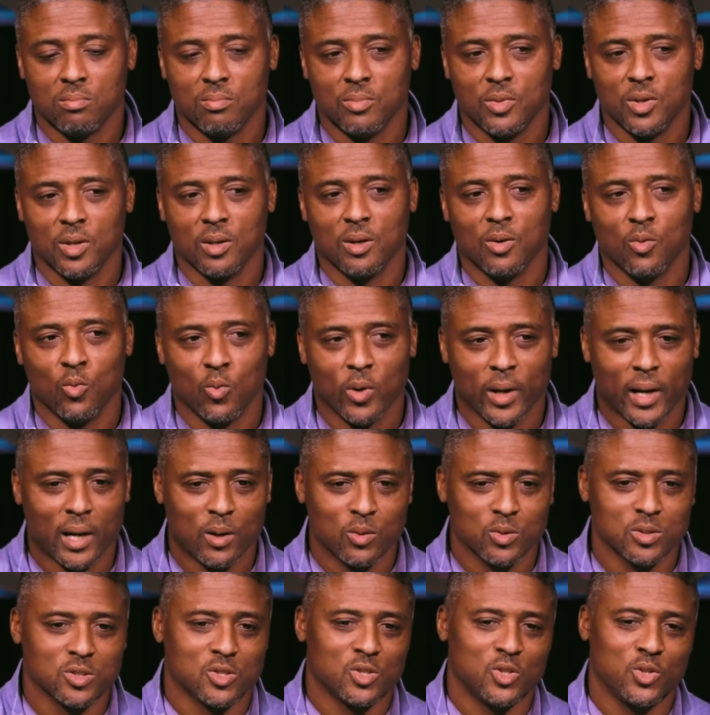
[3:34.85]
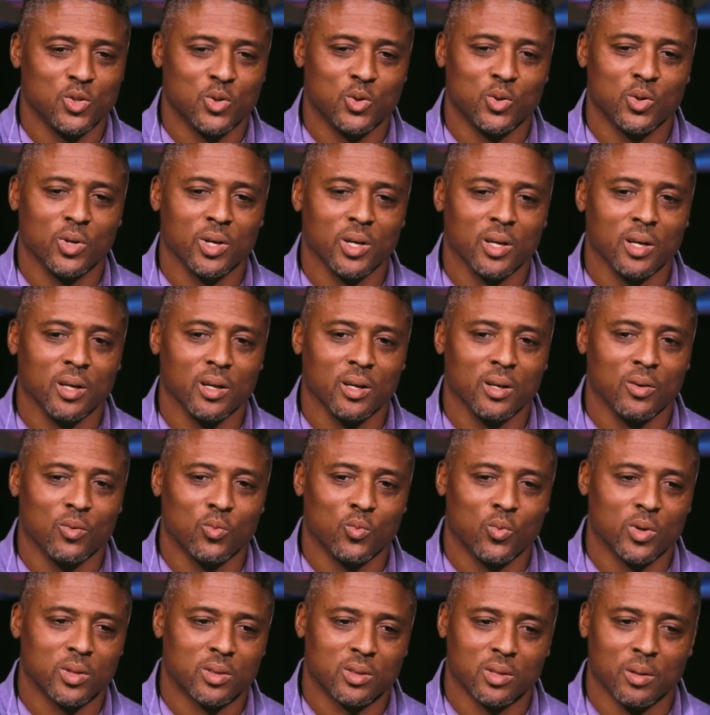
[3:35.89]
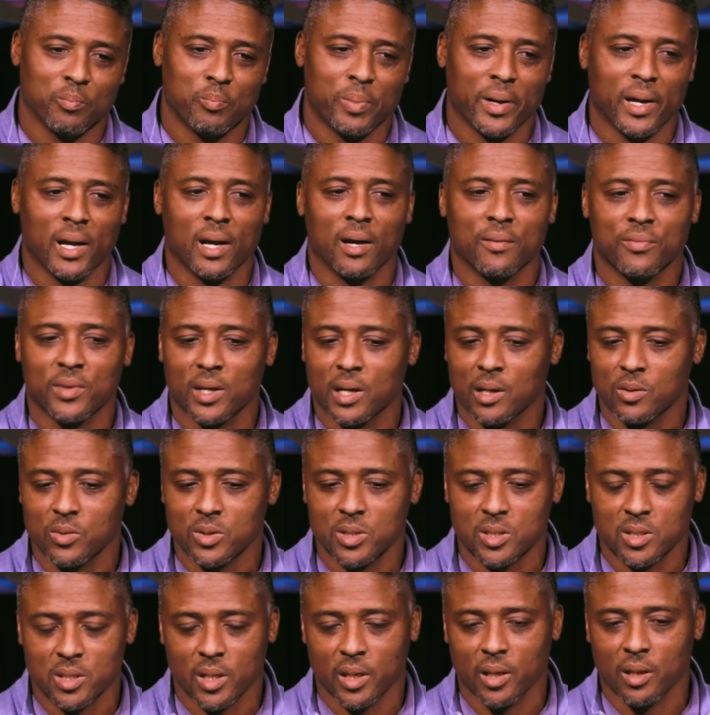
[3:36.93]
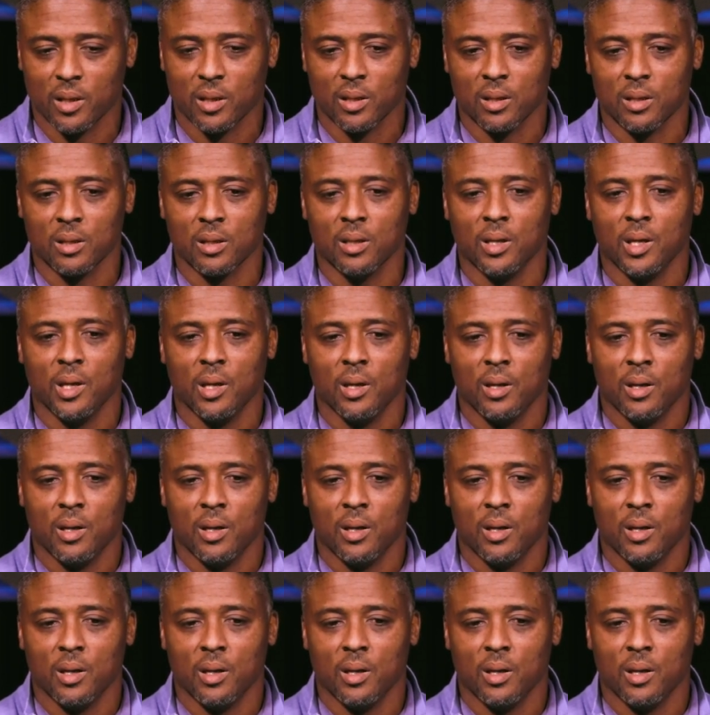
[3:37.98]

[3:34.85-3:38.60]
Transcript: you know, what I was doing, what the path that I was taking.